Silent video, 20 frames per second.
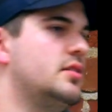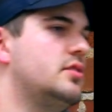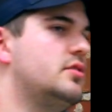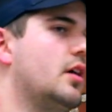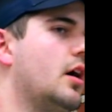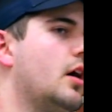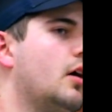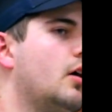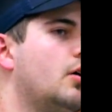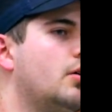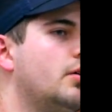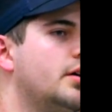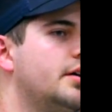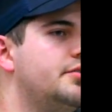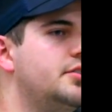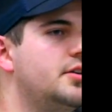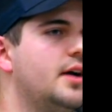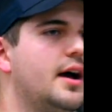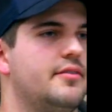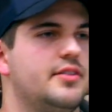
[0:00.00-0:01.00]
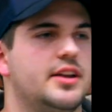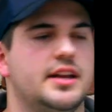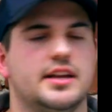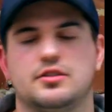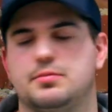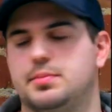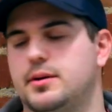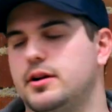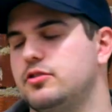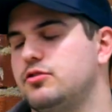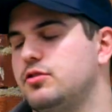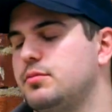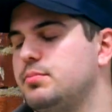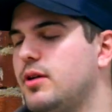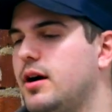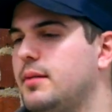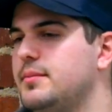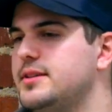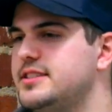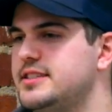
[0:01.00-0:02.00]
So if you have any experience
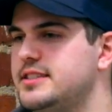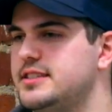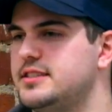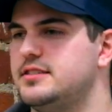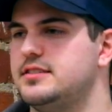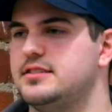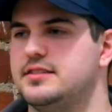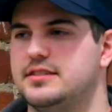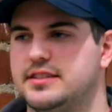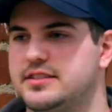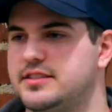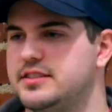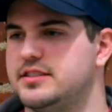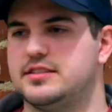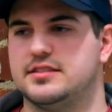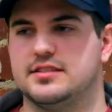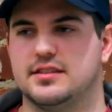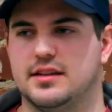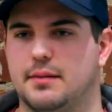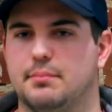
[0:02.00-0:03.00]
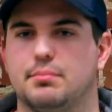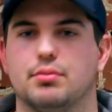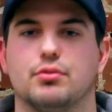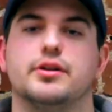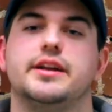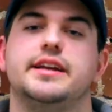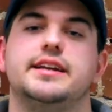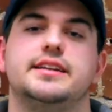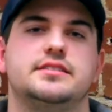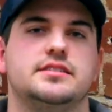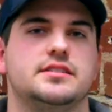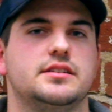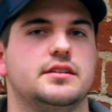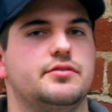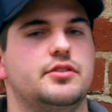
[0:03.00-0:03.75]
with promises, this is a breeze.